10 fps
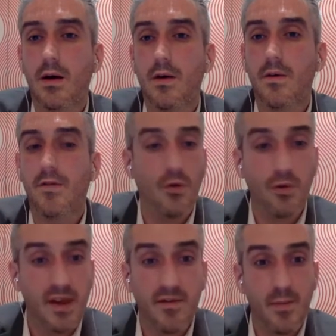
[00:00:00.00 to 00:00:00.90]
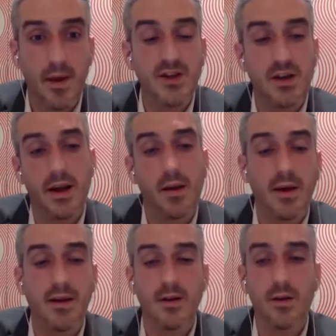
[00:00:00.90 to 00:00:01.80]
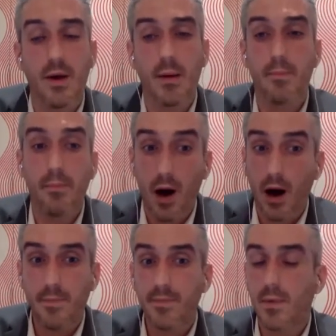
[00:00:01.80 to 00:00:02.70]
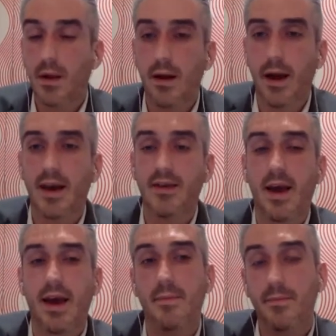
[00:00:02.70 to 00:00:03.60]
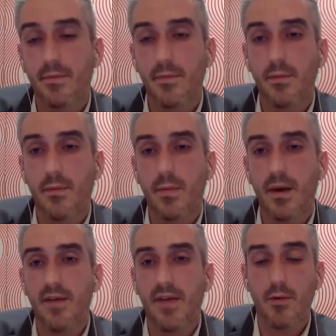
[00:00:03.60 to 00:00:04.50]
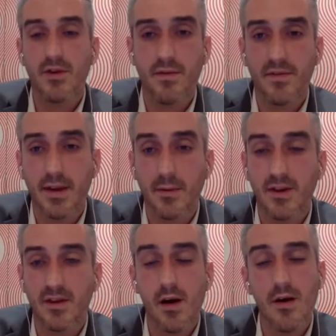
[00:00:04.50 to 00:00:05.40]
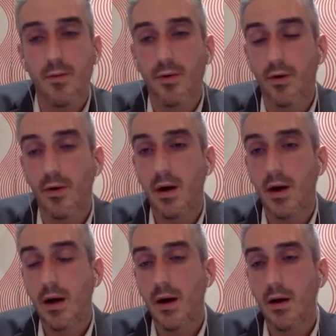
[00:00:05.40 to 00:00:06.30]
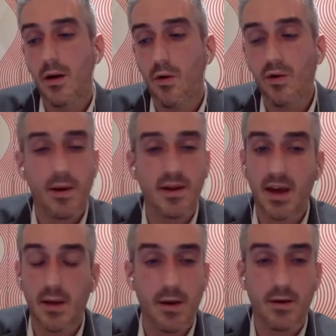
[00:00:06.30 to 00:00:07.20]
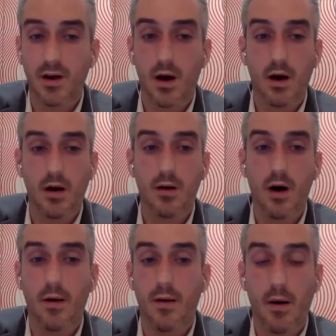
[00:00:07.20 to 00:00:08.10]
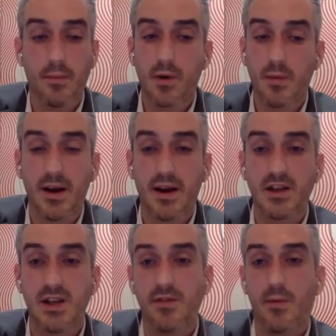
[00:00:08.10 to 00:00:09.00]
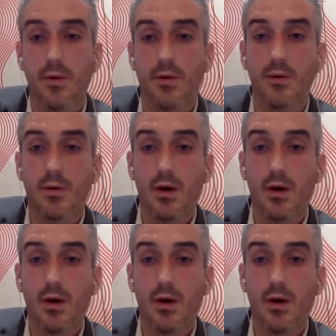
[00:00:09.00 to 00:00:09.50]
for all the information and the place to do it. But like I say, if that was something that was desirable, automatic emails are completely achievable